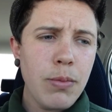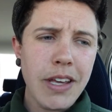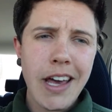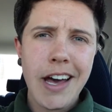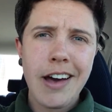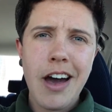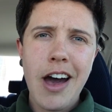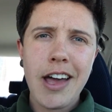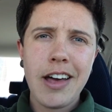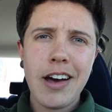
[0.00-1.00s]
But yeah,
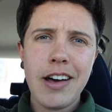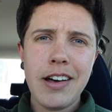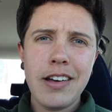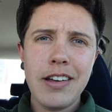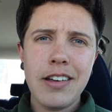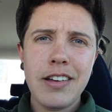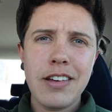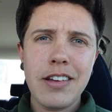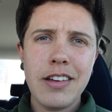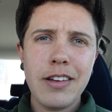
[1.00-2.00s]
I. Uh,
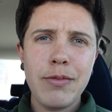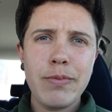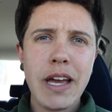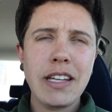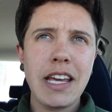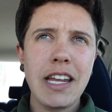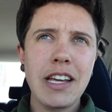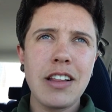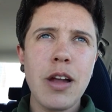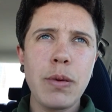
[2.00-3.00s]
been
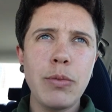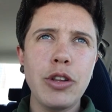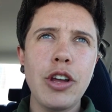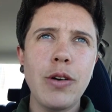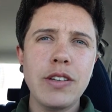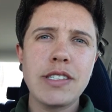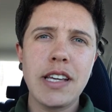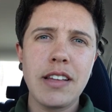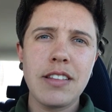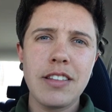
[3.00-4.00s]
getting a lot of people
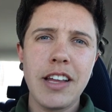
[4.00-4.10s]
noticing